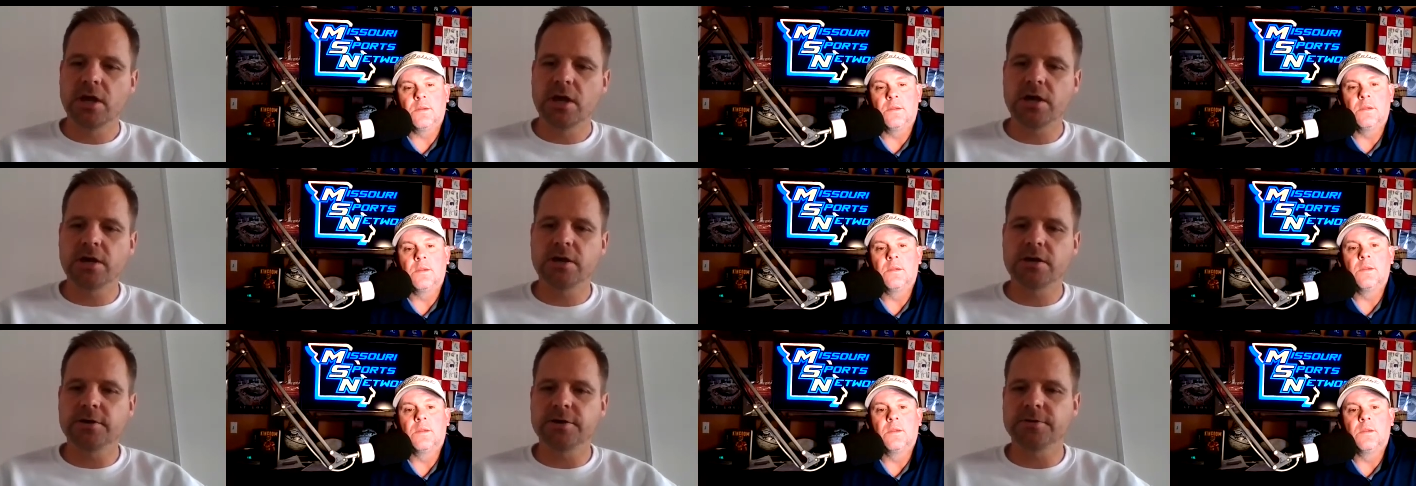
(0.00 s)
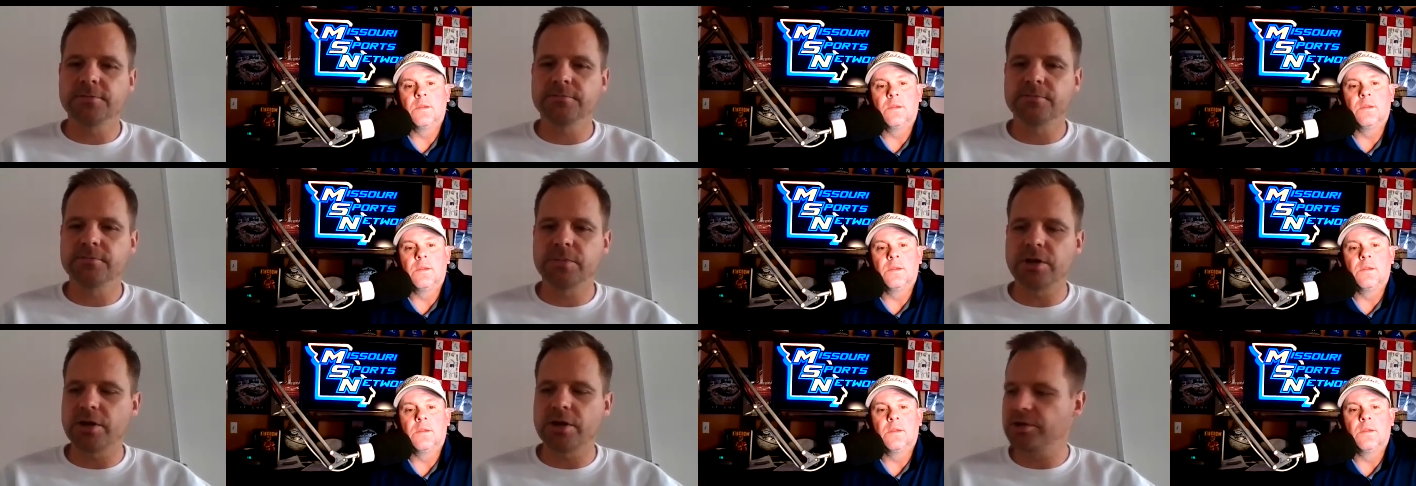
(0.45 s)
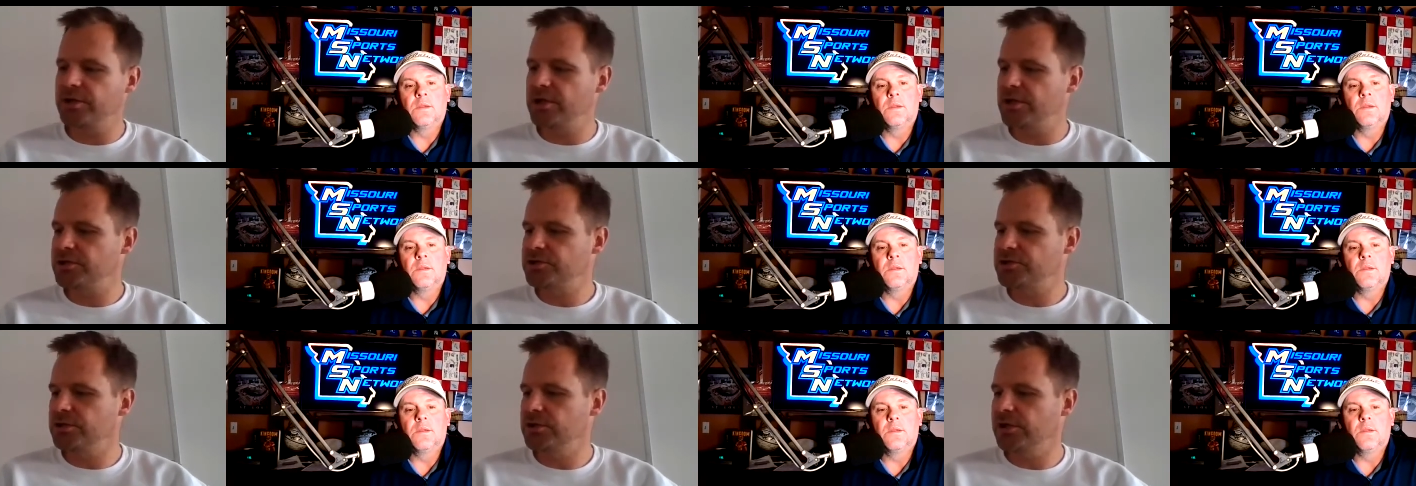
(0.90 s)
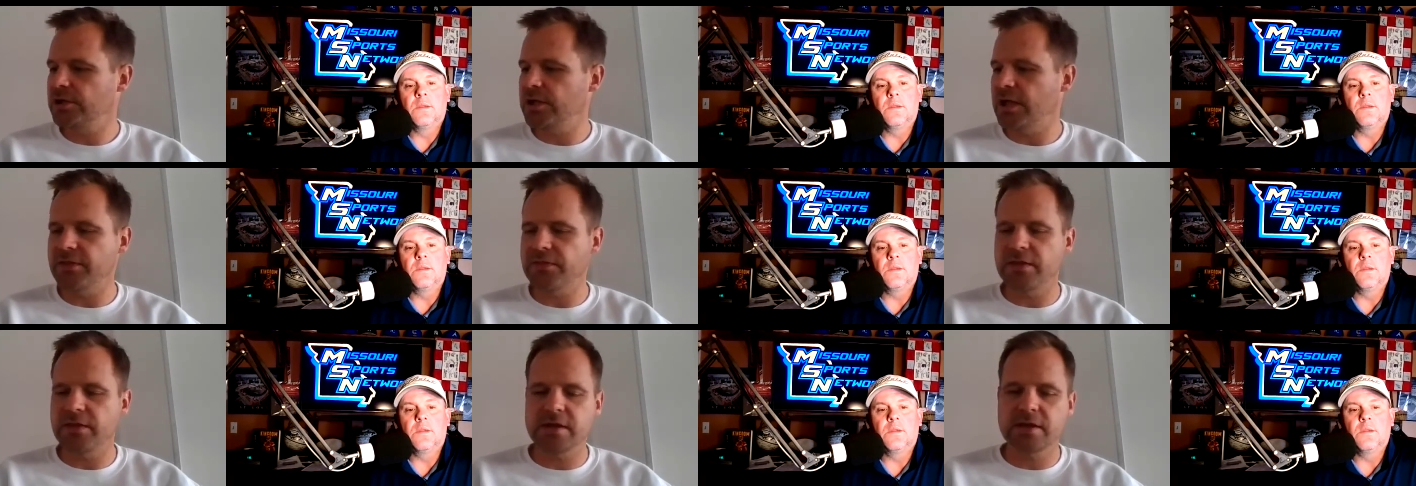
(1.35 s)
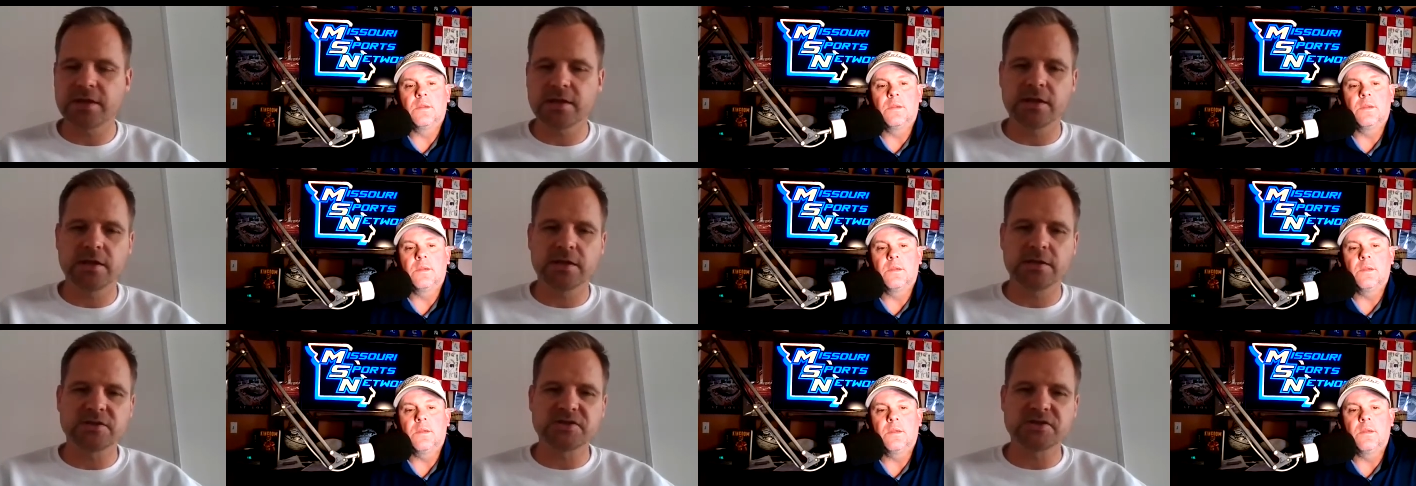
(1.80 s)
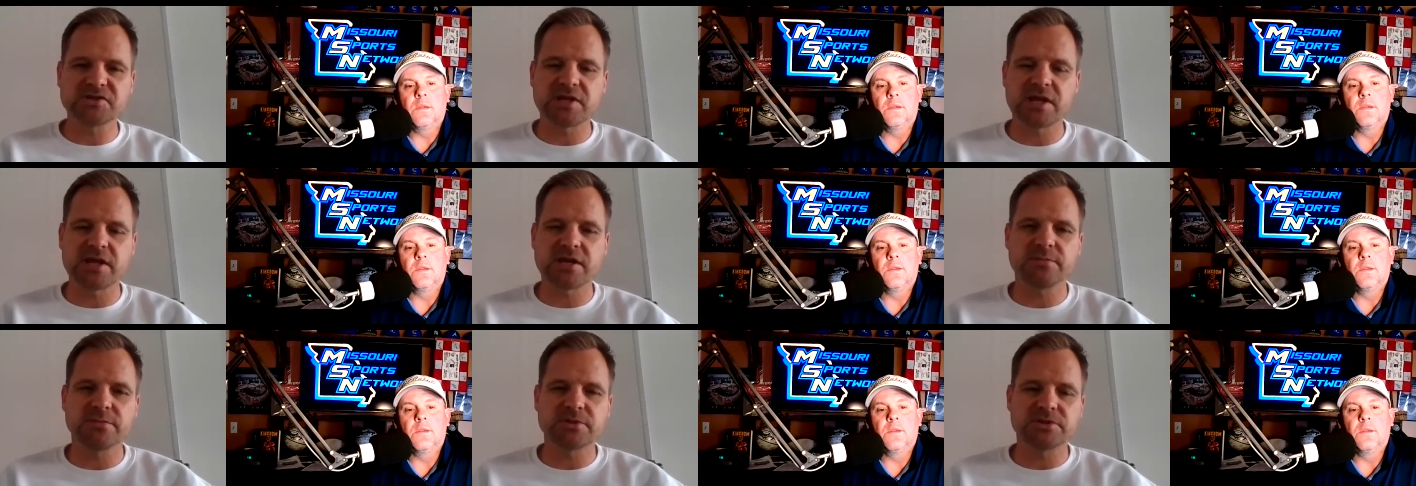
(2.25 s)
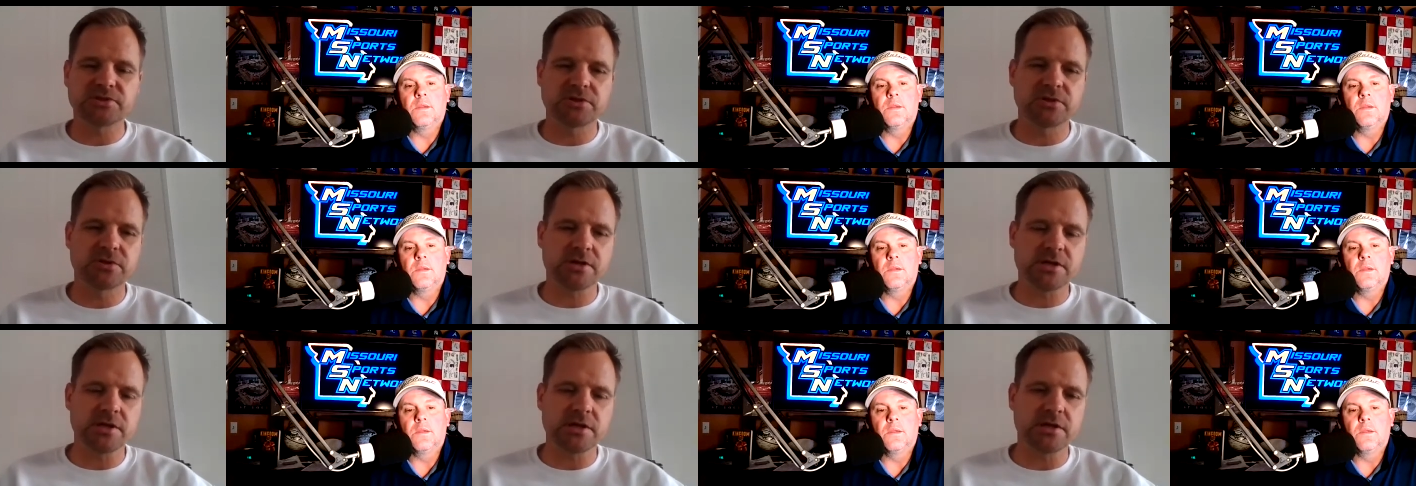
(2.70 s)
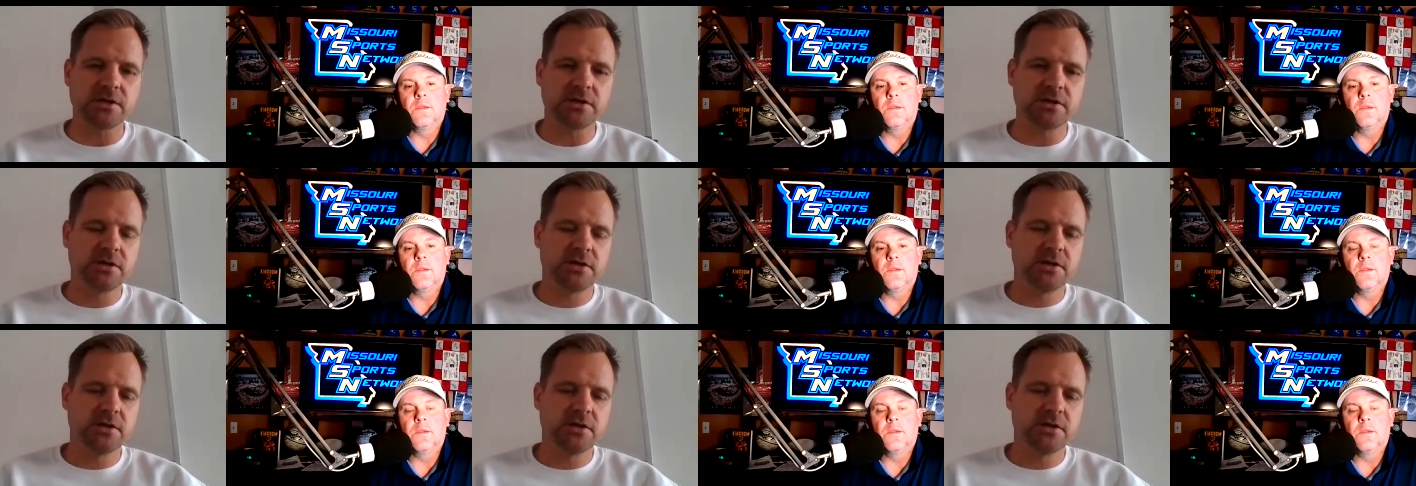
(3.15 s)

Speaker 1: Um, but our district, I think in the state of Missouri,